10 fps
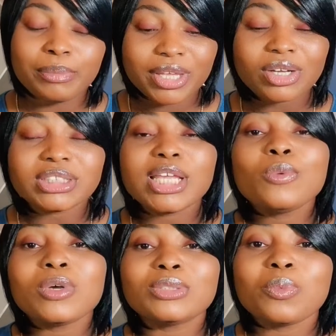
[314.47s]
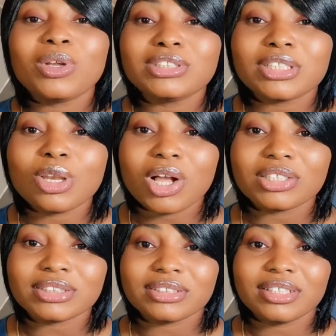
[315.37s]
because he was once
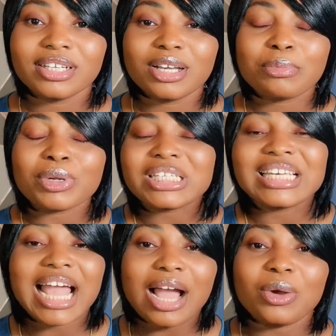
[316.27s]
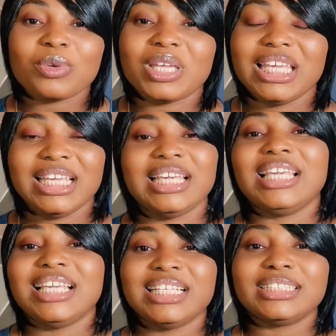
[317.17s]
lost, but now he
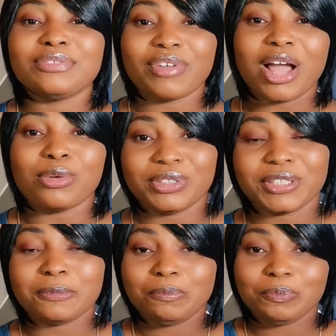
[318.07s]
is found.